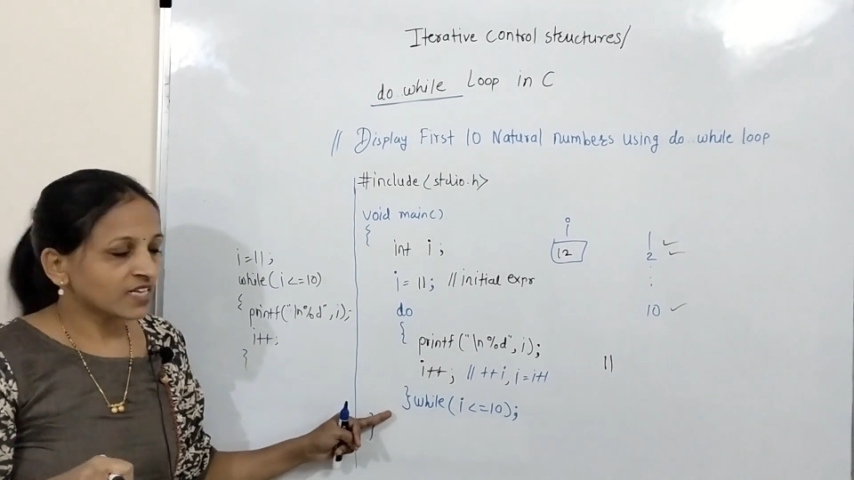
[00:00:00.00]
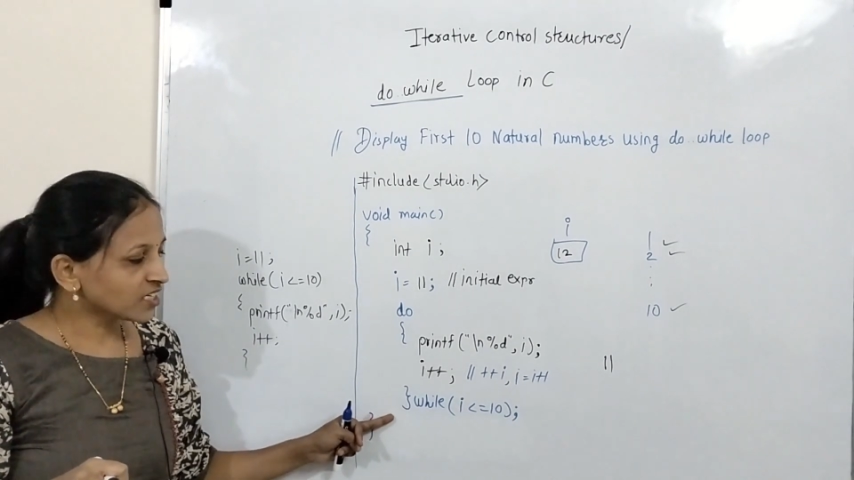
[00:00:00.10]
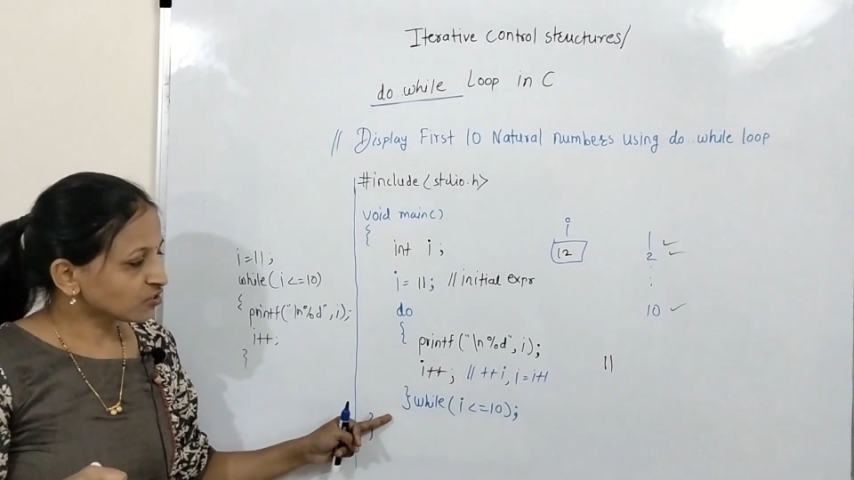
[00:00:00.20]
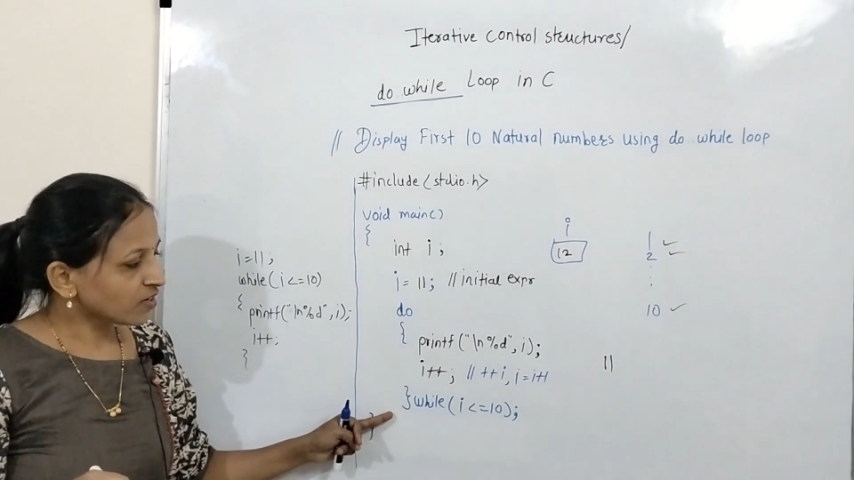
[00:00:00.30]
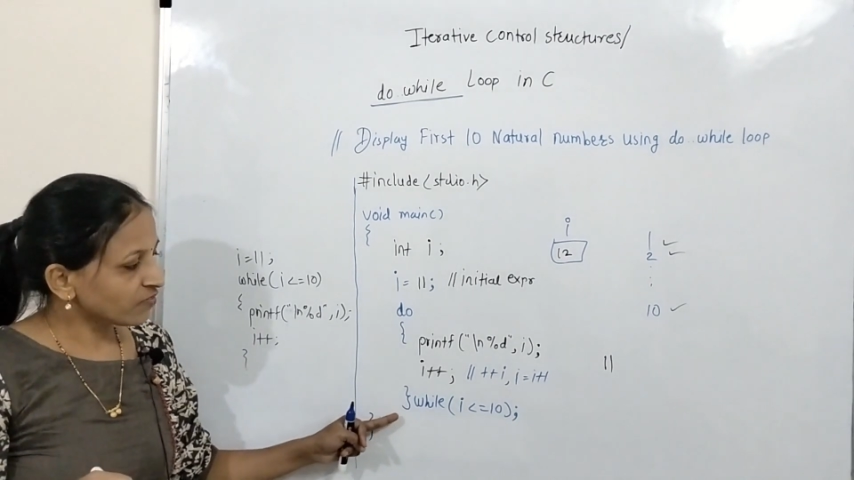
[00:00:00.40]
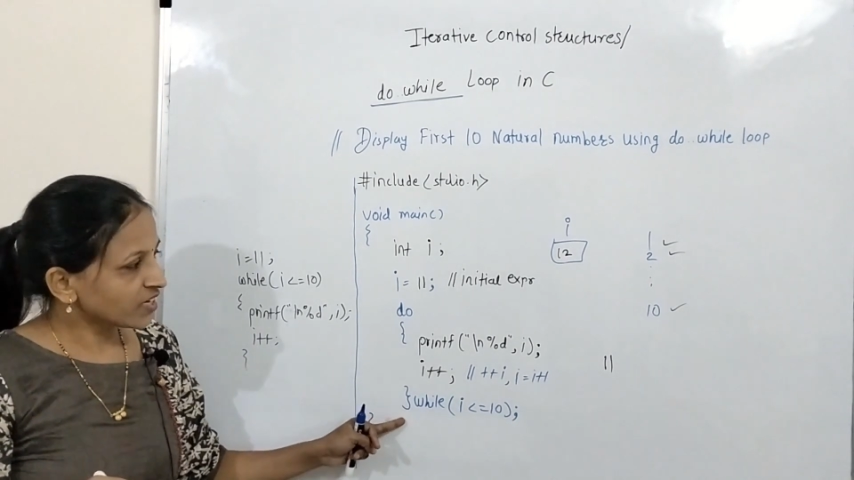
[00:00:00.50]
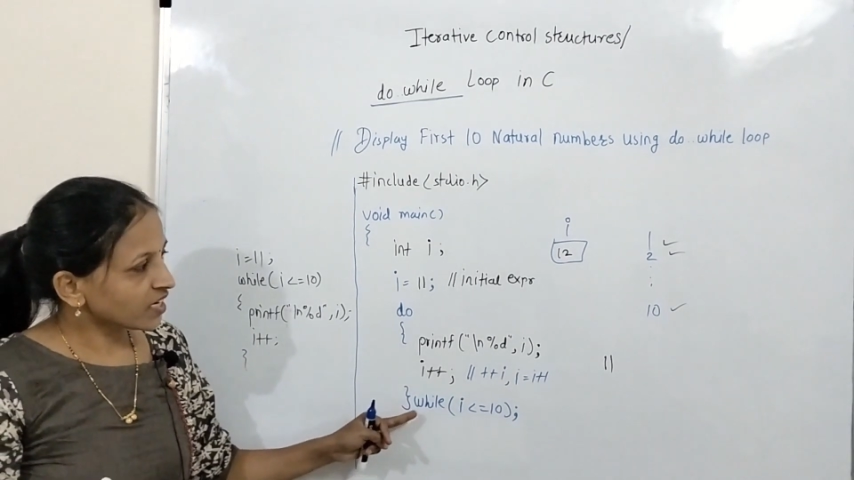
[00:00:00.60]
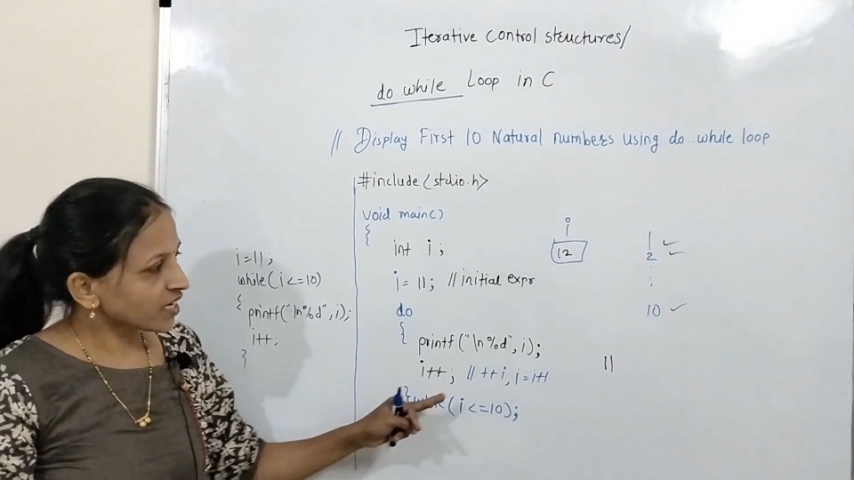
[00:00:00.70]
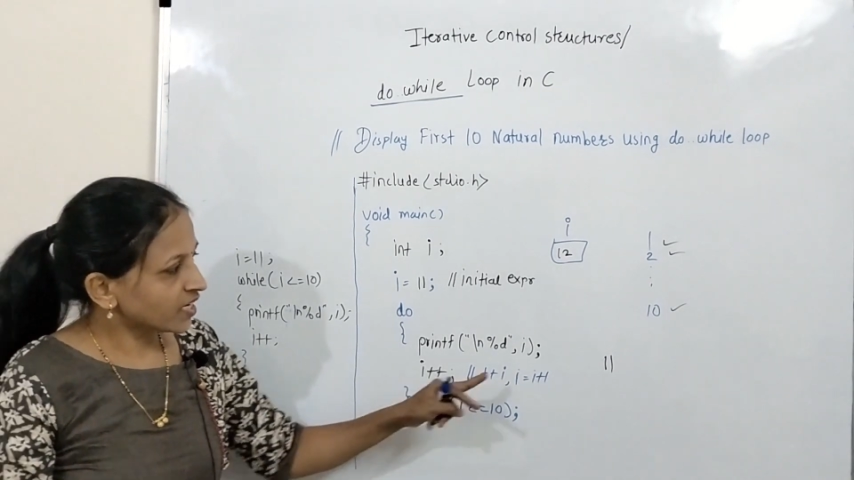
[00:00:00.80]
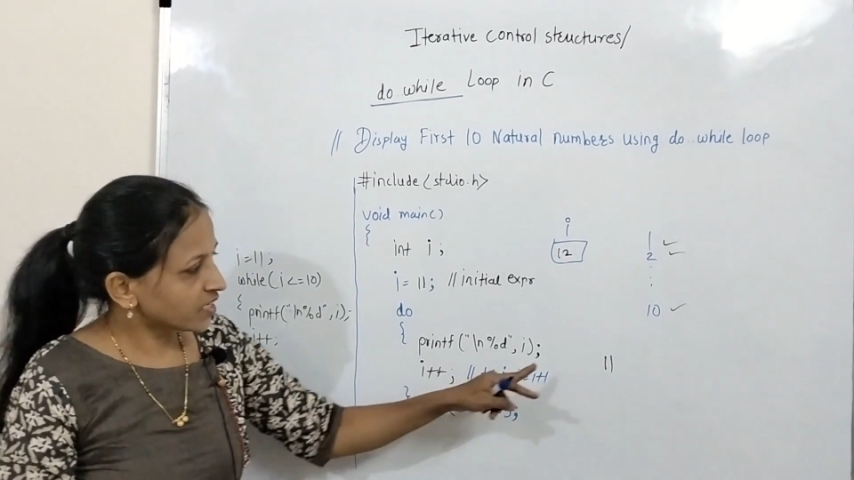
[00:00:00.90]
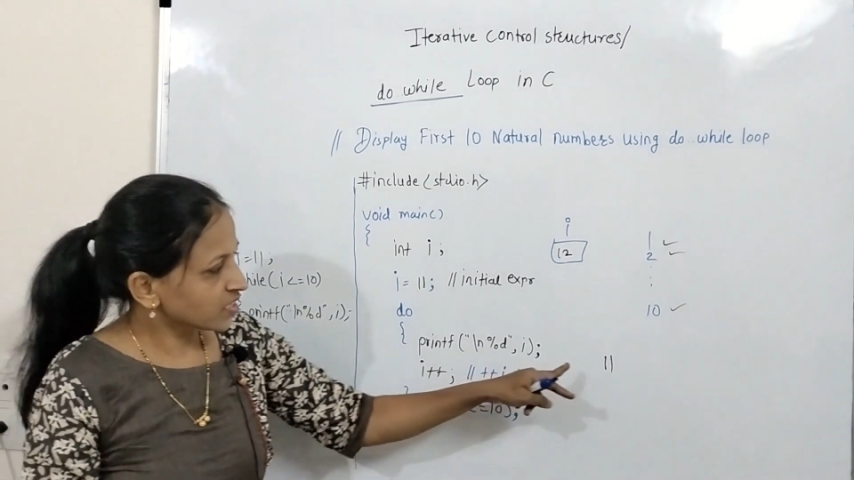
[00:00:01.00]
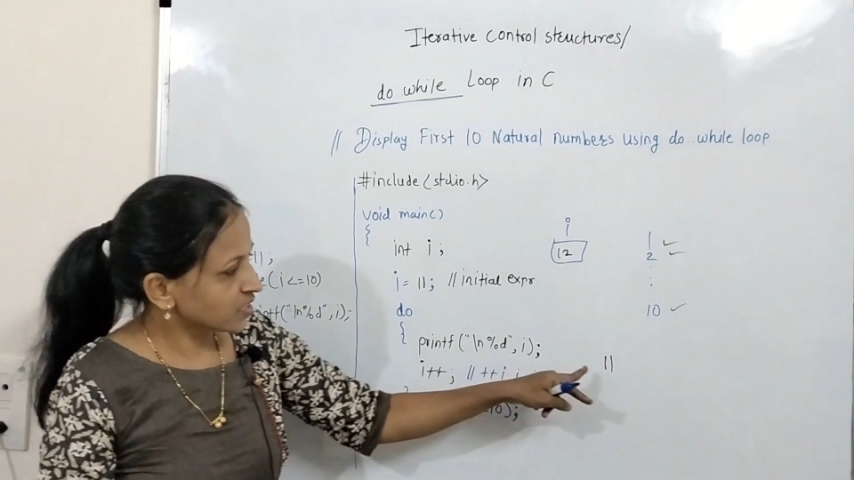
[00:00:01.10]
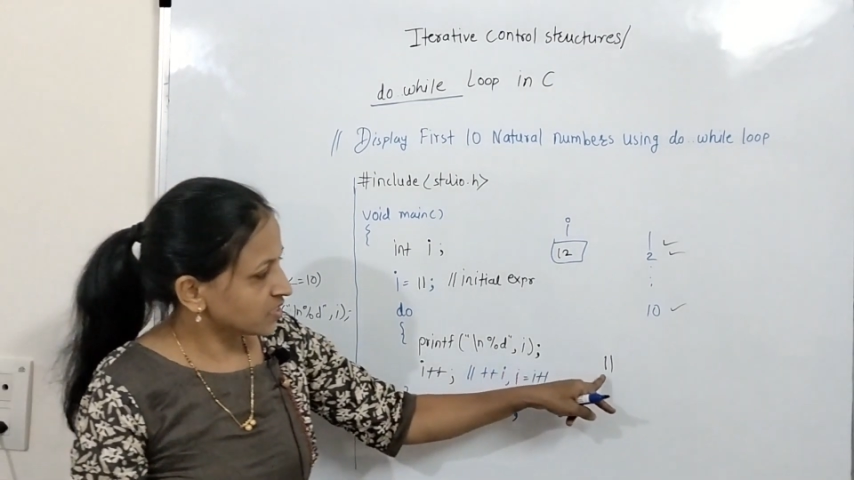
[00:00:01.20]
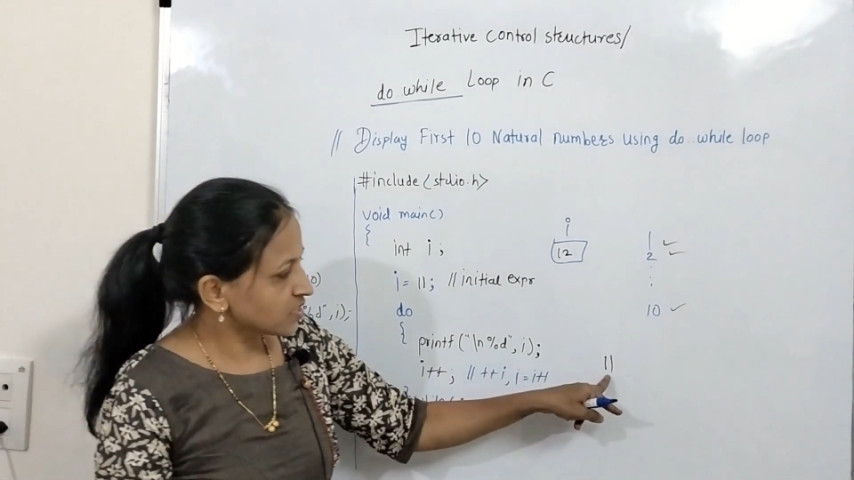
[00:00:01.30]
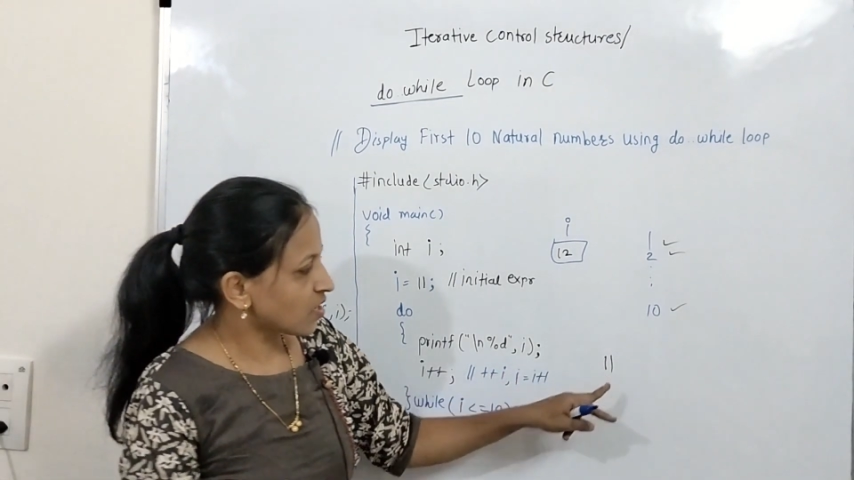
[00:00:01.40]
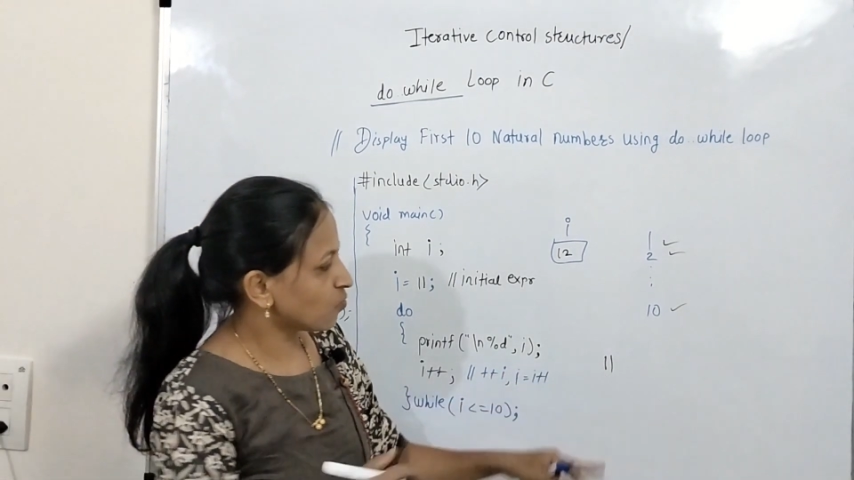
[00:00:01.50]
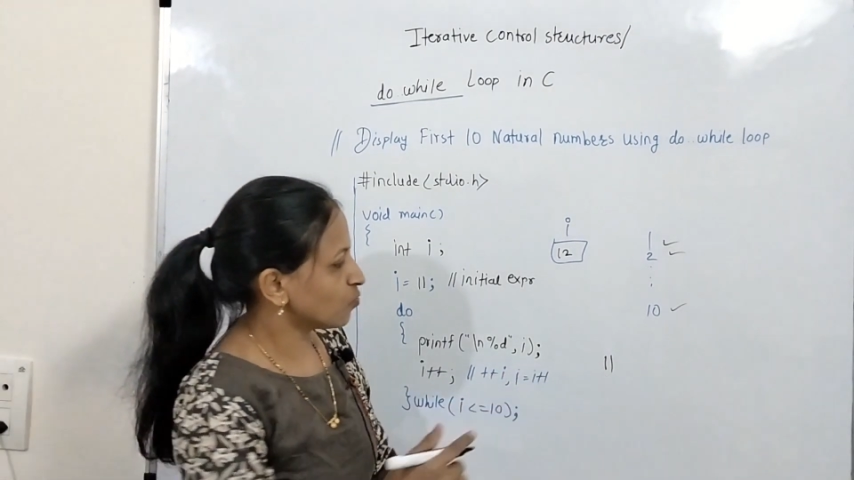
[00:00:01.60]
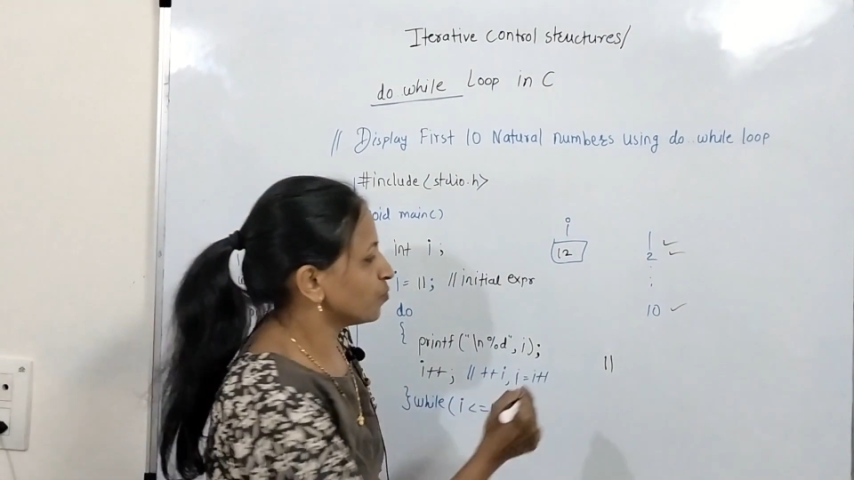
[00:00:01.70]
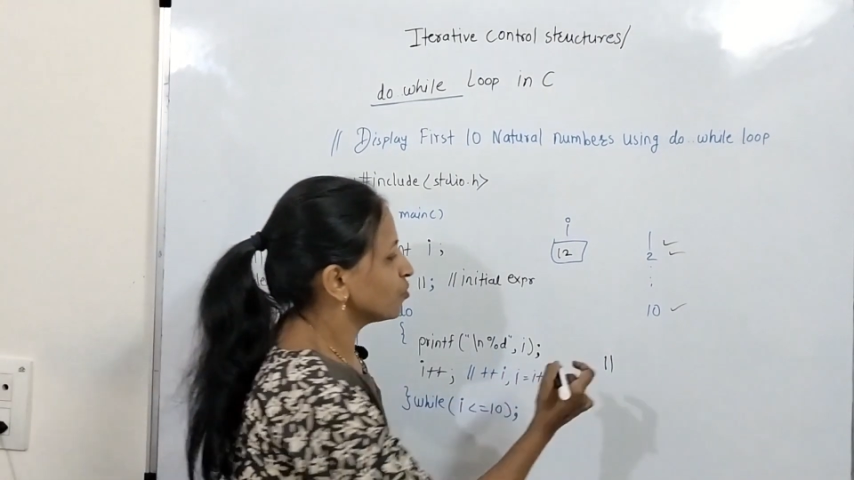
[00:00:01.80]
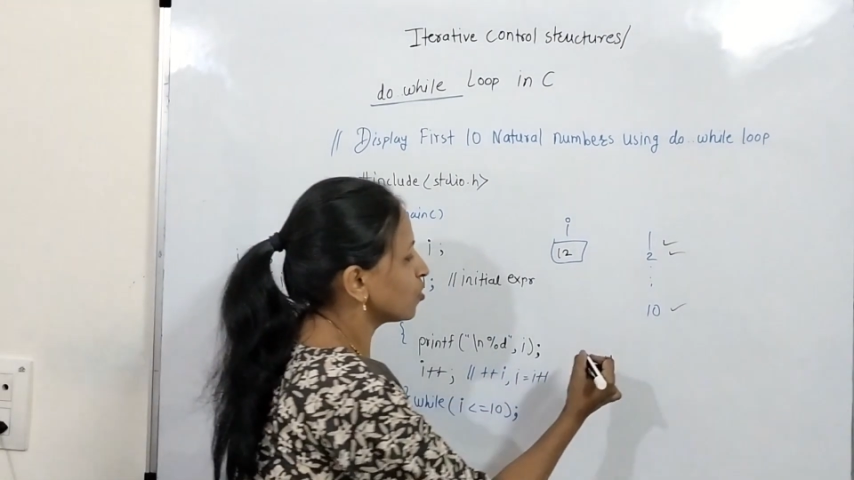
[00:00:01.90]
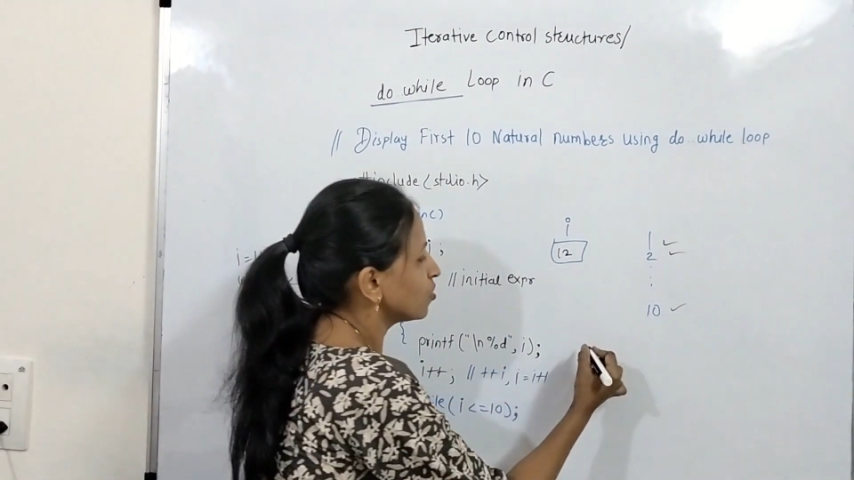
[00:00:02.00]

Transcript: That's why we are getting this output